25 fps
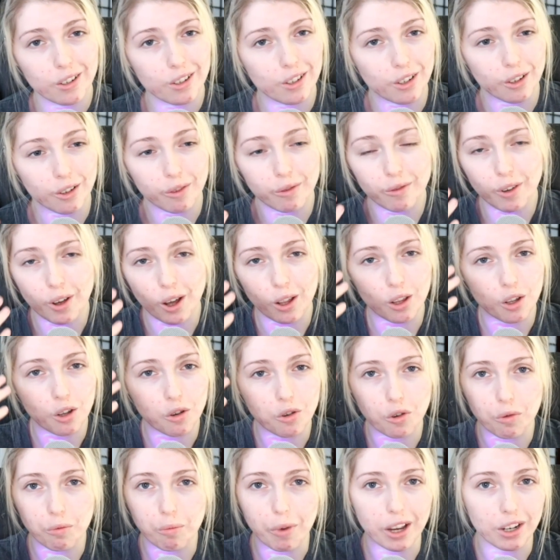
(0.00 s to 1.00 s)
to
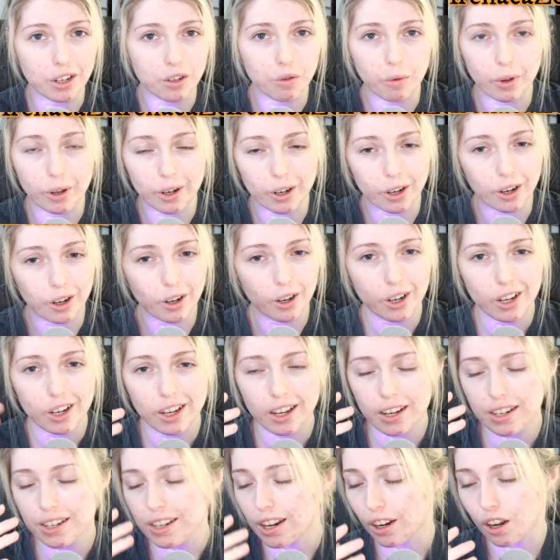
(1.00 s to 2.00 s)
follow my Twitter,
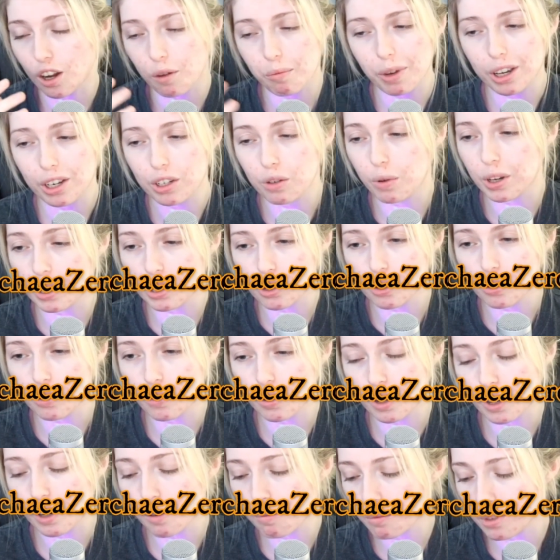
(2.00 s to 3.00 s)
check out my Twitch
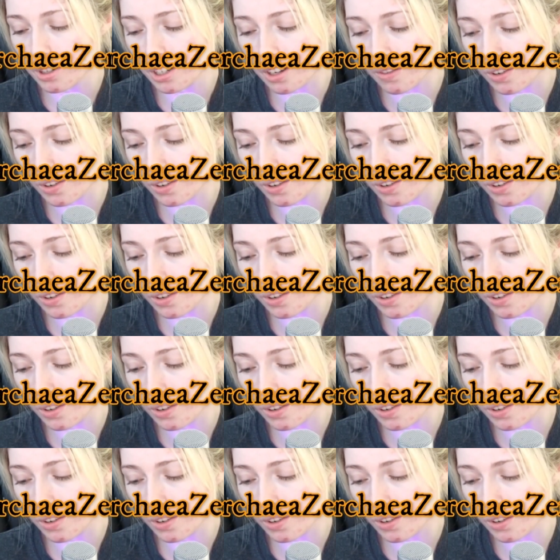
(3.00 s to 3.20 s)
streams.